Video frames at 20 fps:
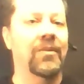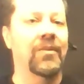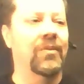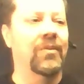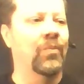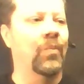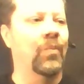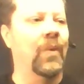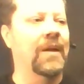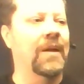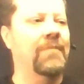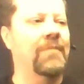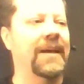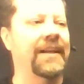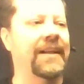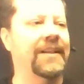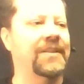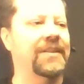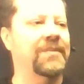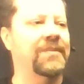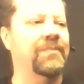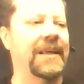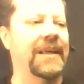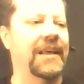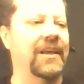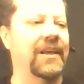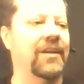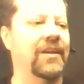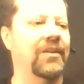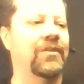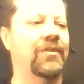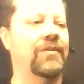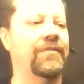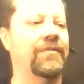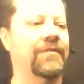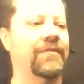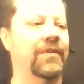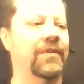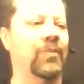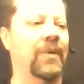1 minus p
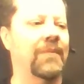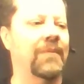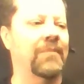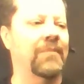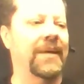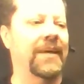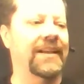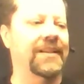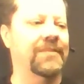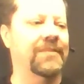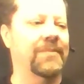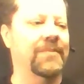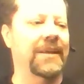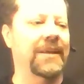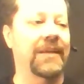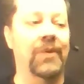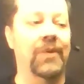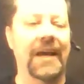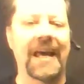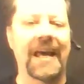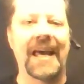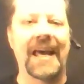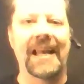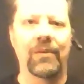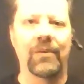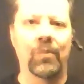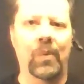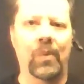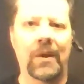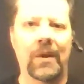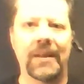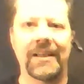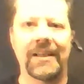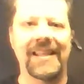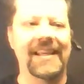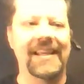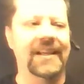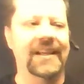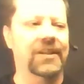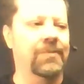over 1 minus p. We're adding 1 to the
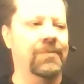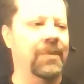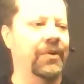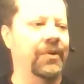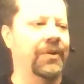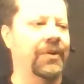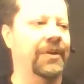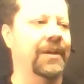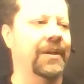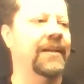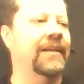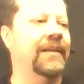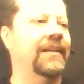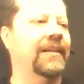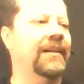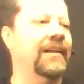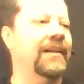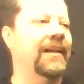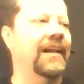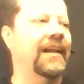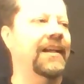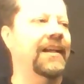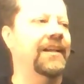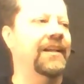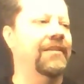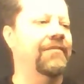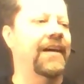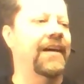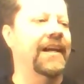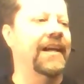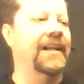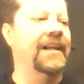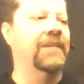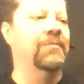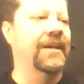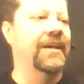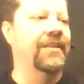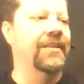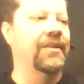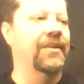exponent and dividing
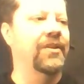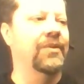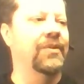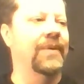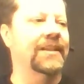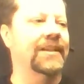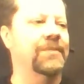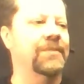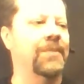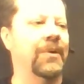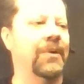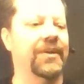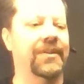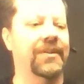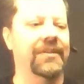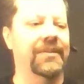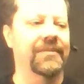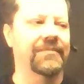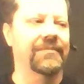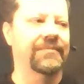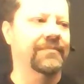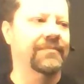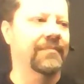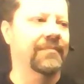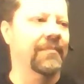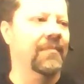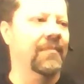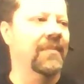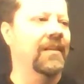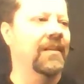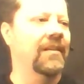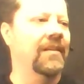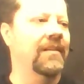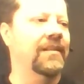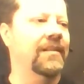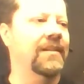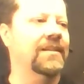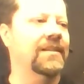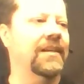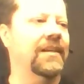by the new exponent.
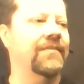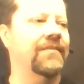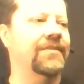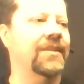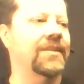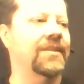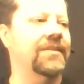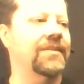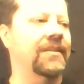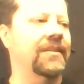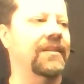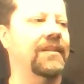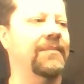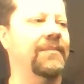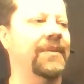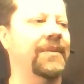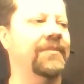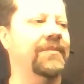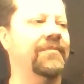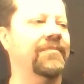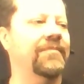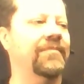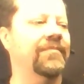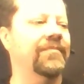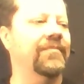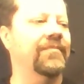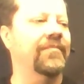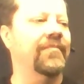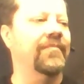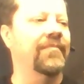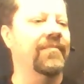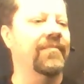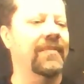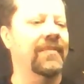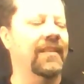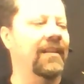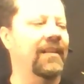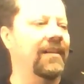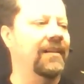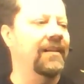This gives us the limit
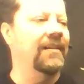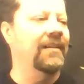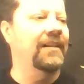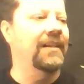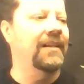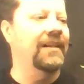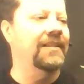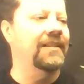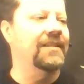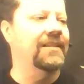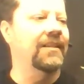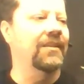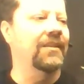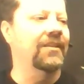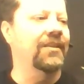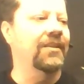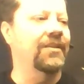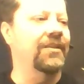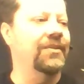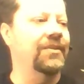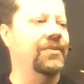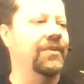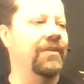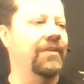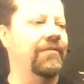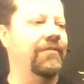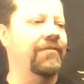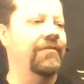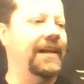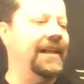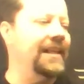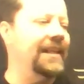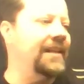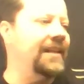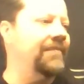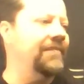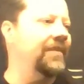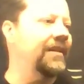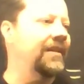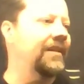as L goes to infinity,
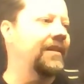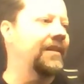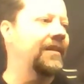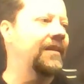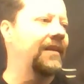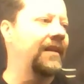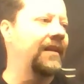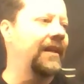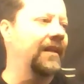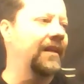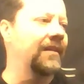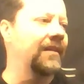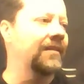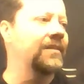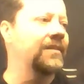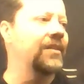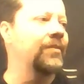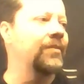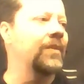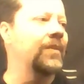L to the 1